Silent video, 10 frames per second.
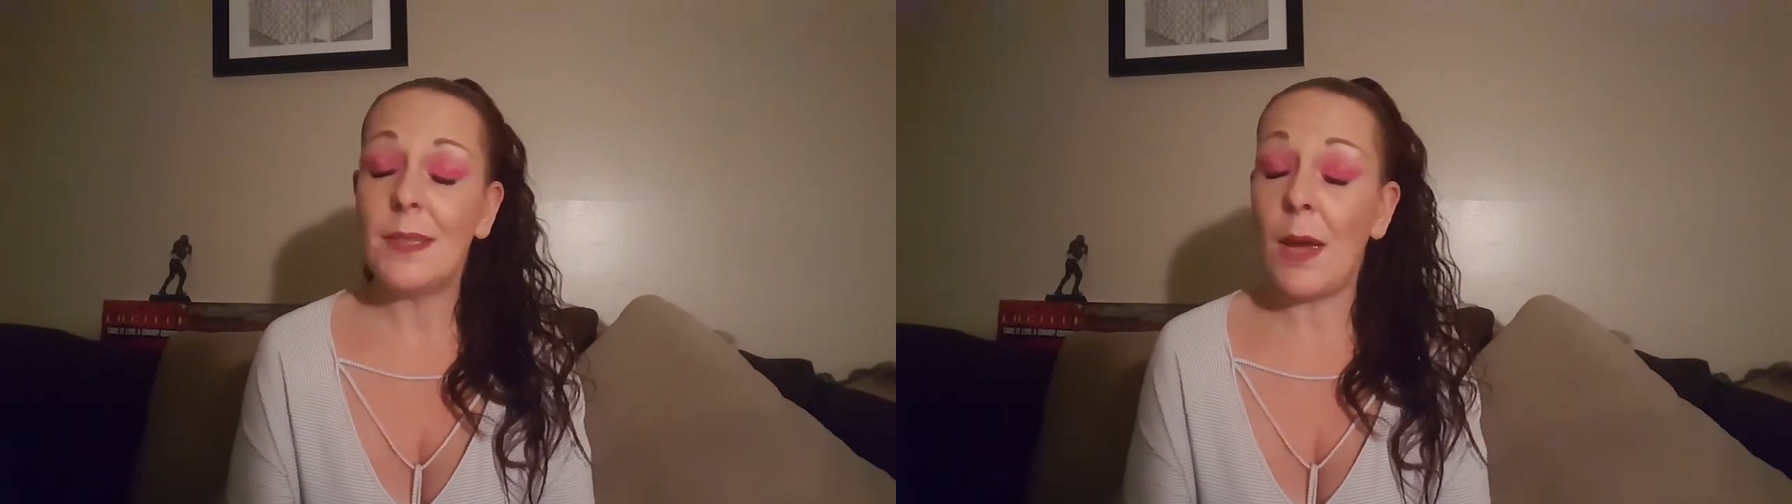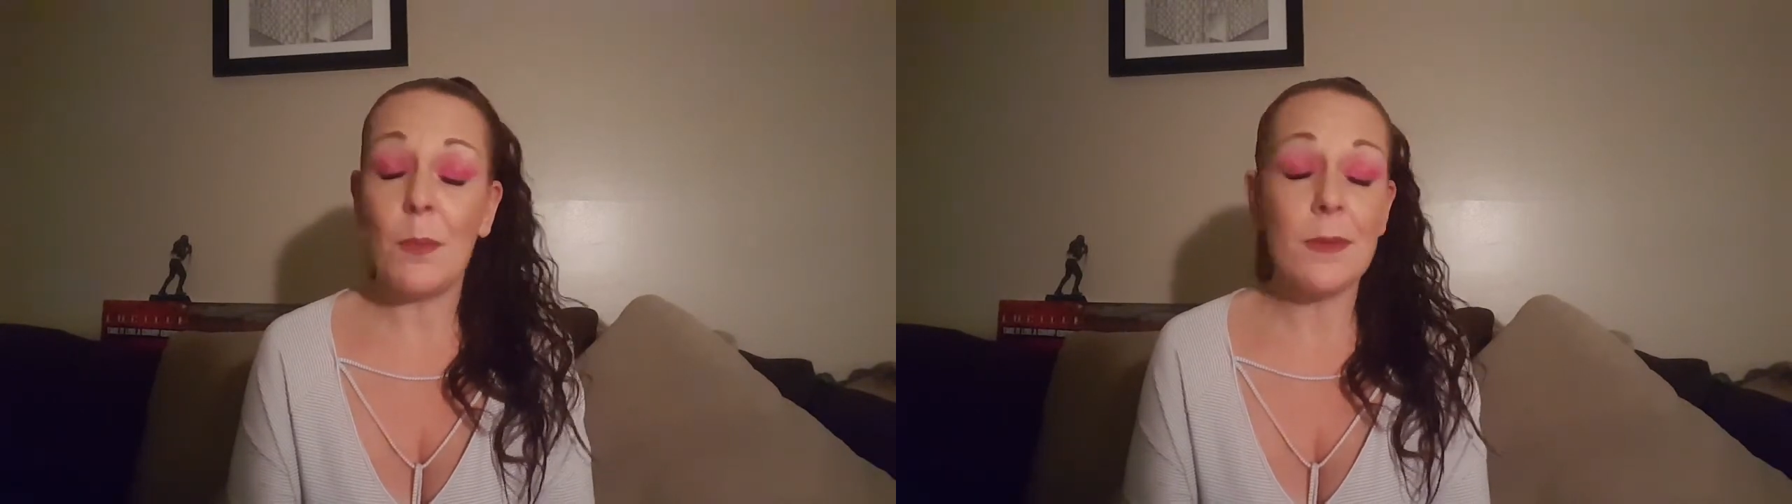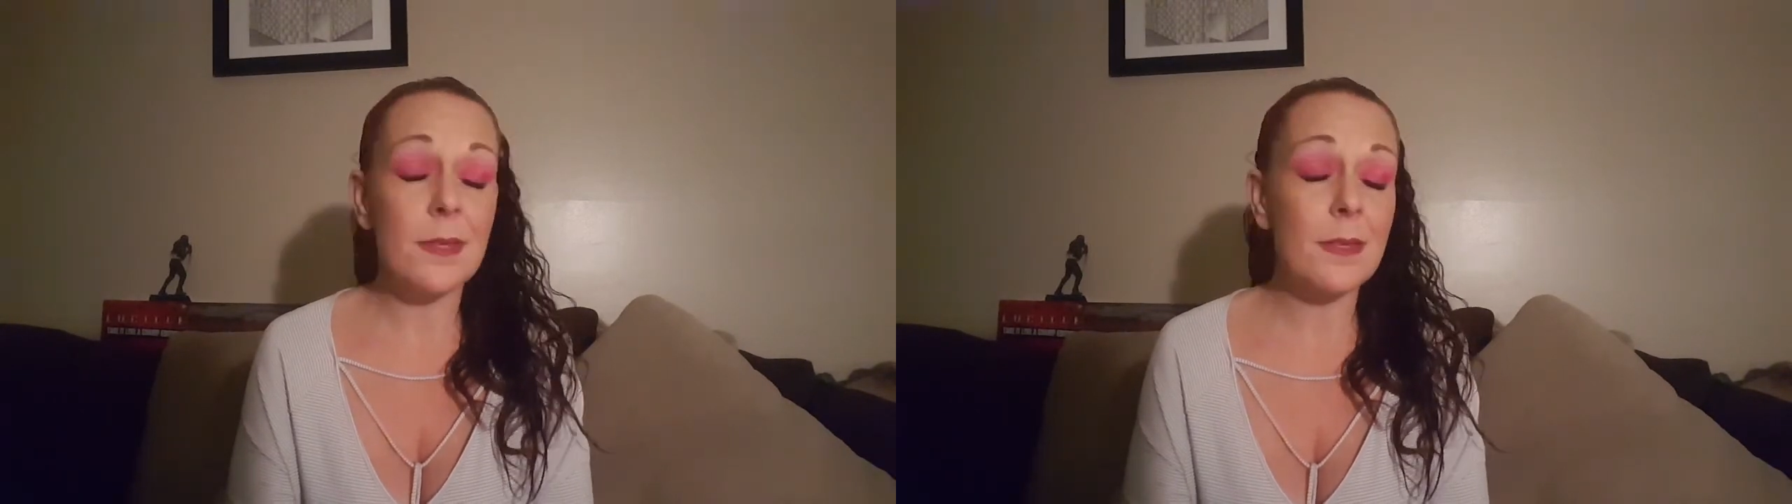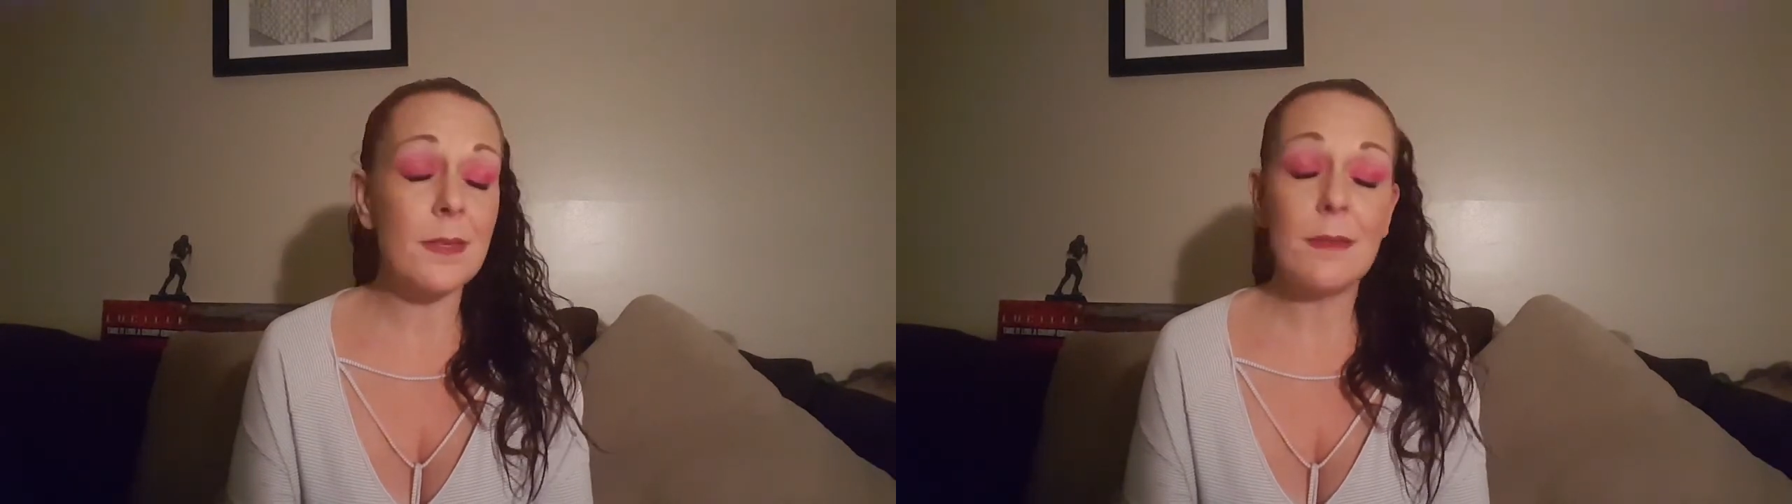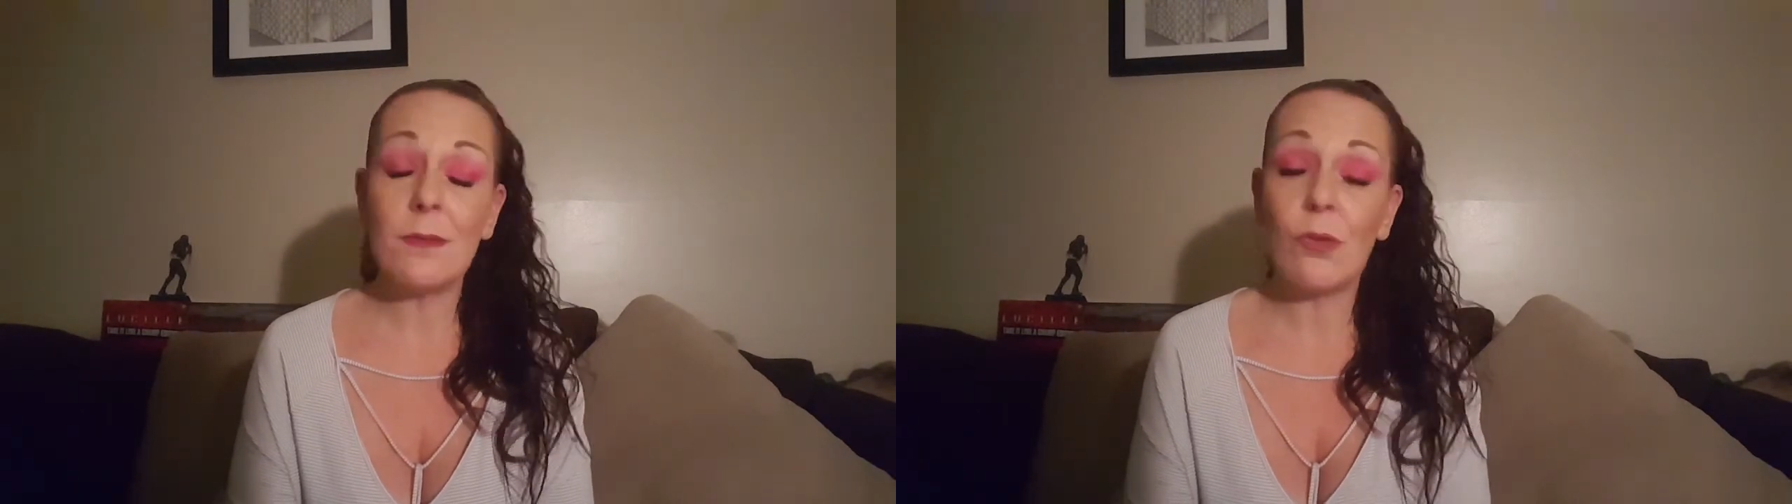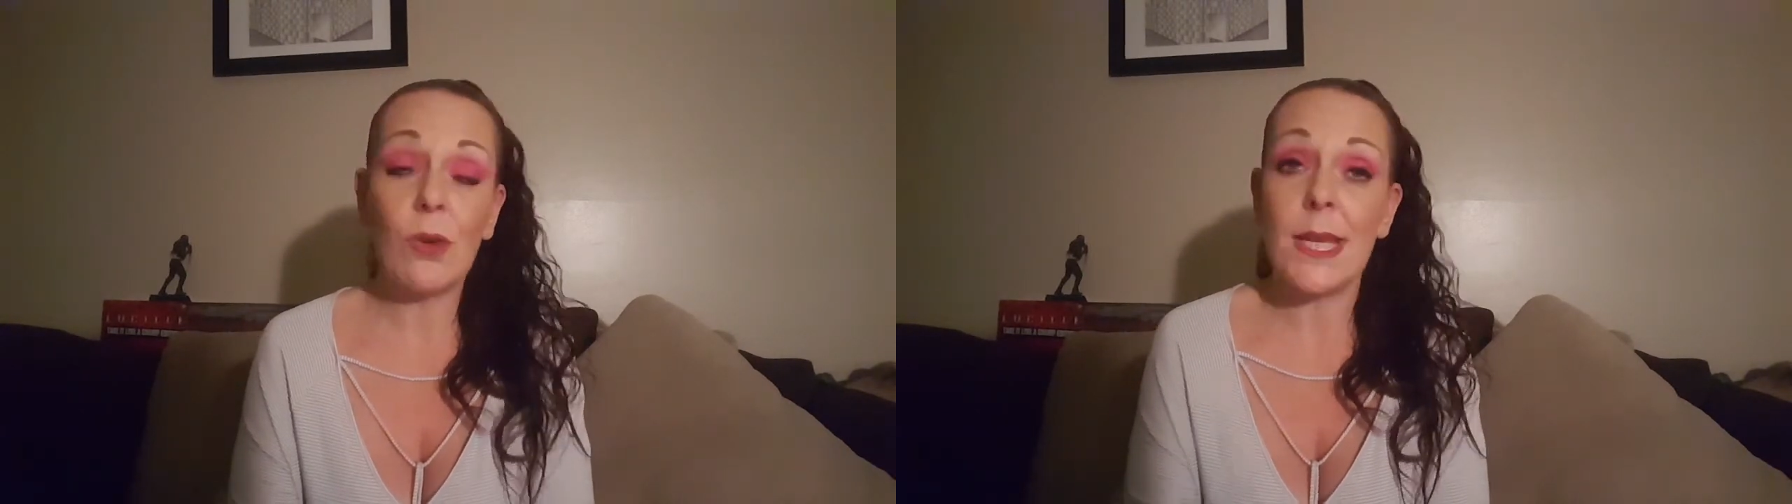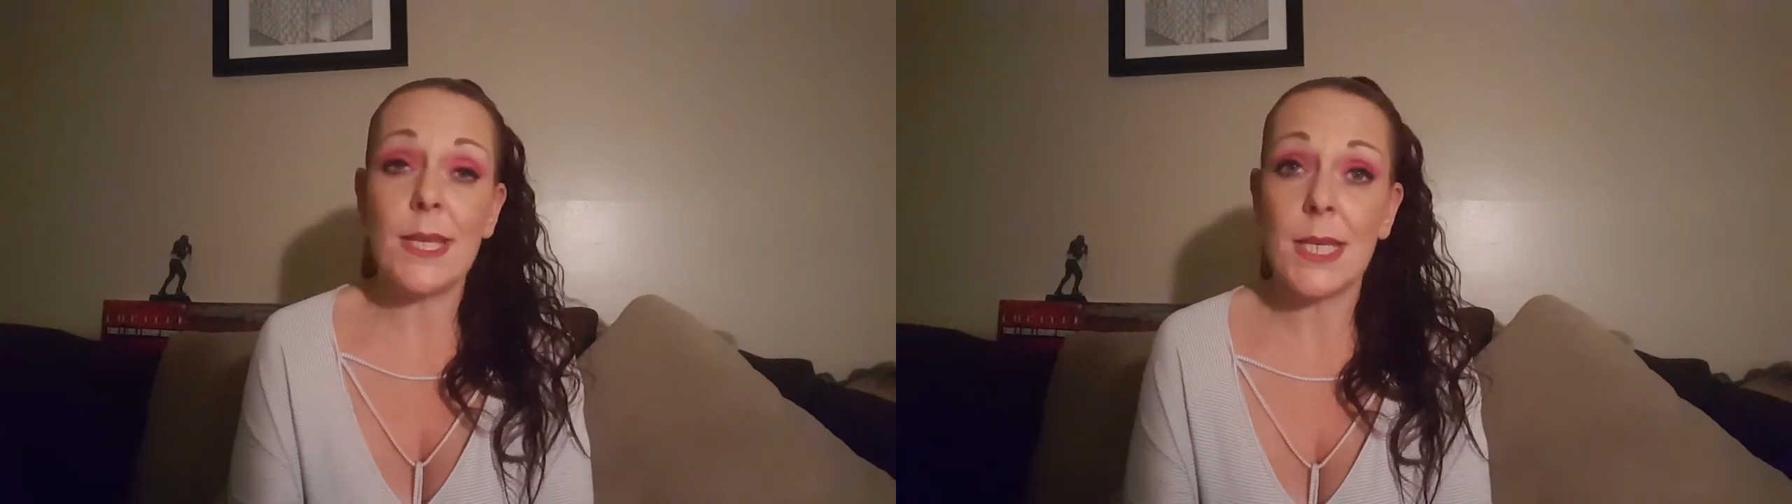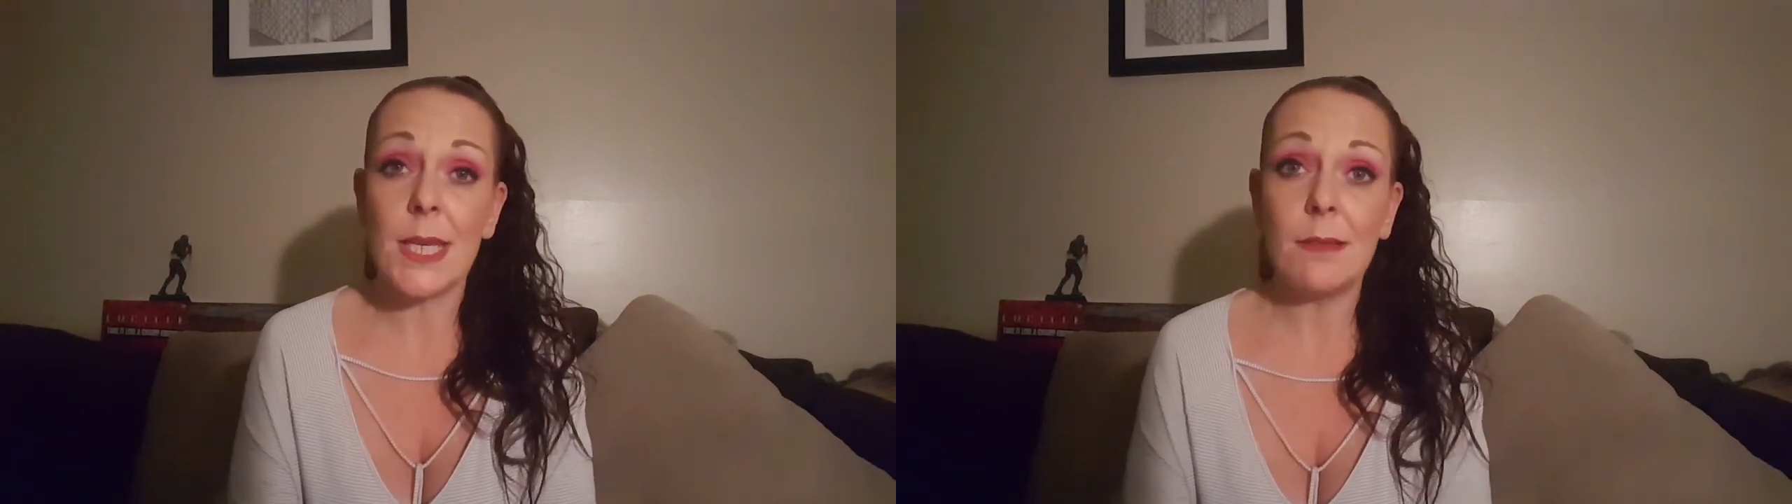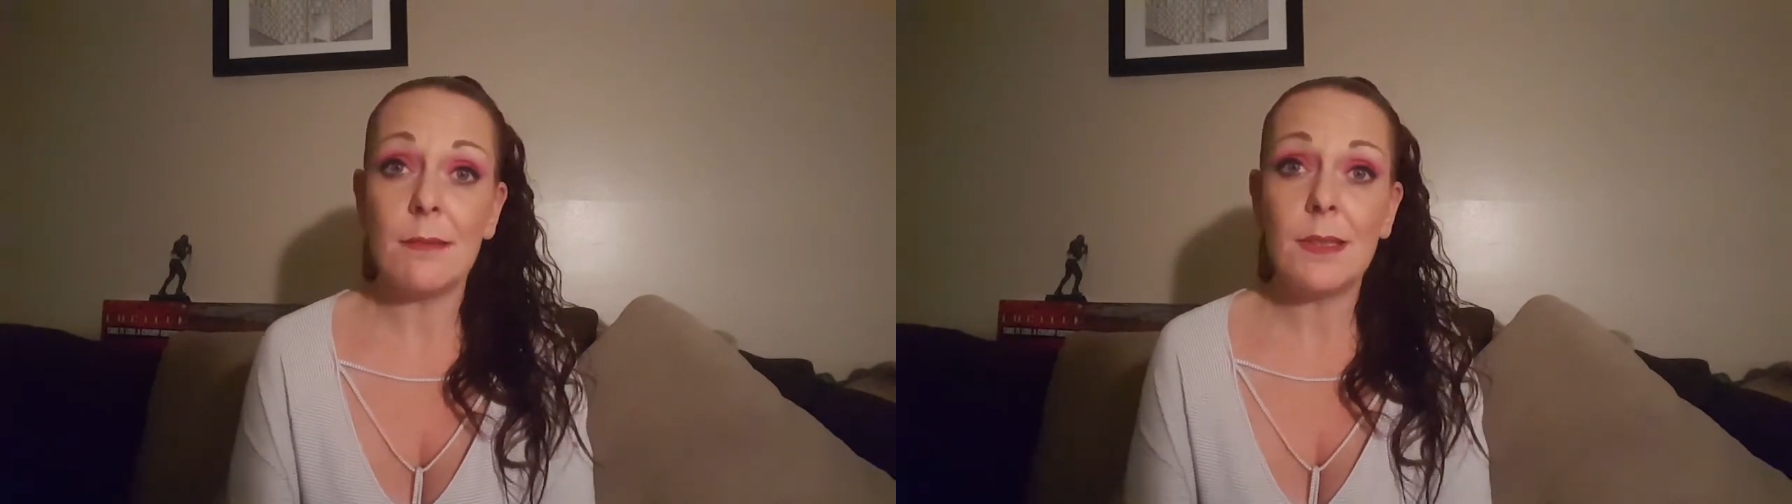was crazy.